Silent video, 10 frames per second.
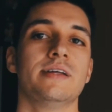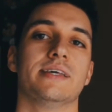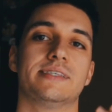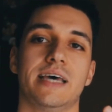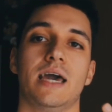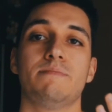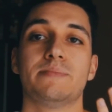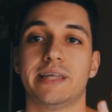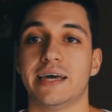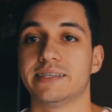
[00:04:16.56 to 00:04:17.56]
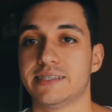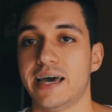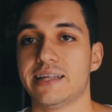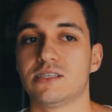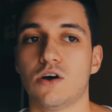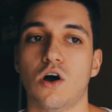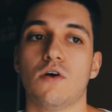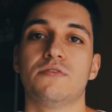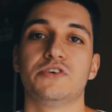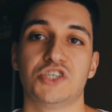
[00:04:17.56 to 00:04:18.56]
the same 10 sets
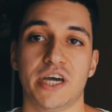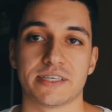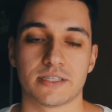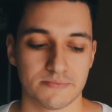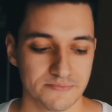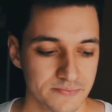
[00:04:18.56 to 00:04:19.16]
of chest.